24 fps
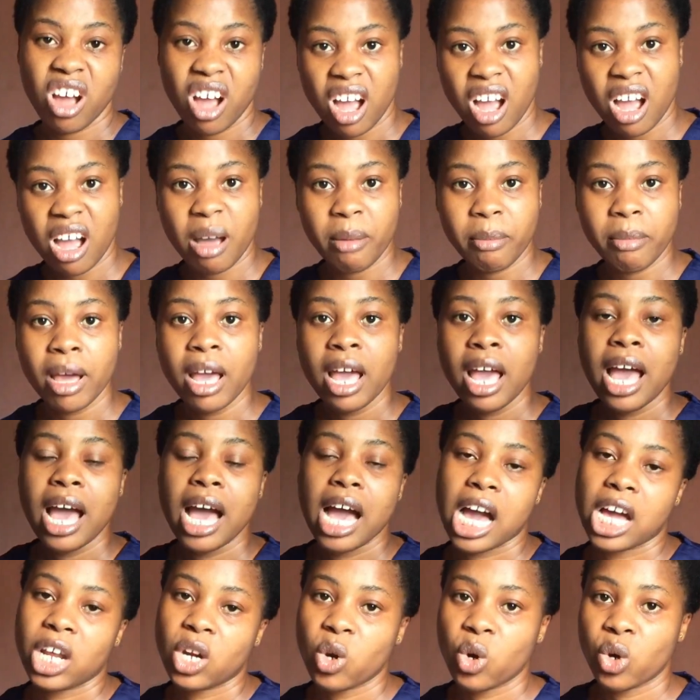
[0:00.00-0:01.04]
arm
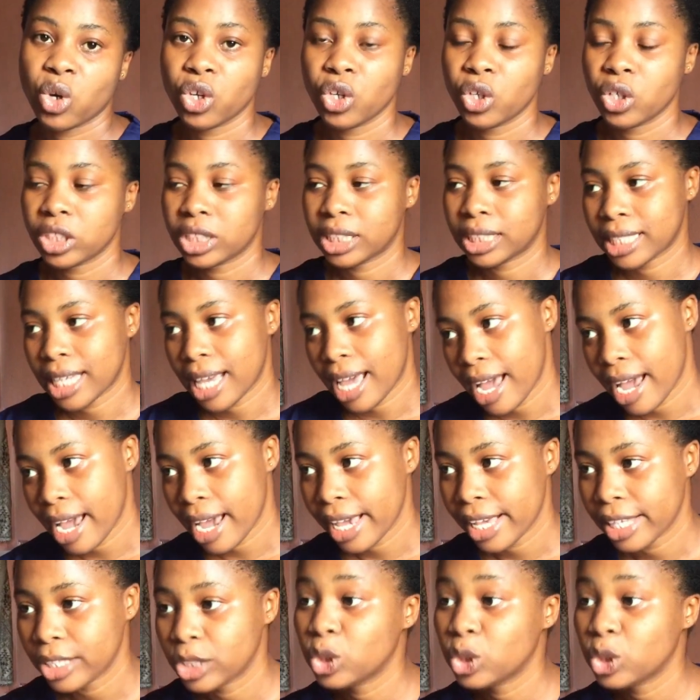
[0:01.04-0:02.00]
and on your thigh.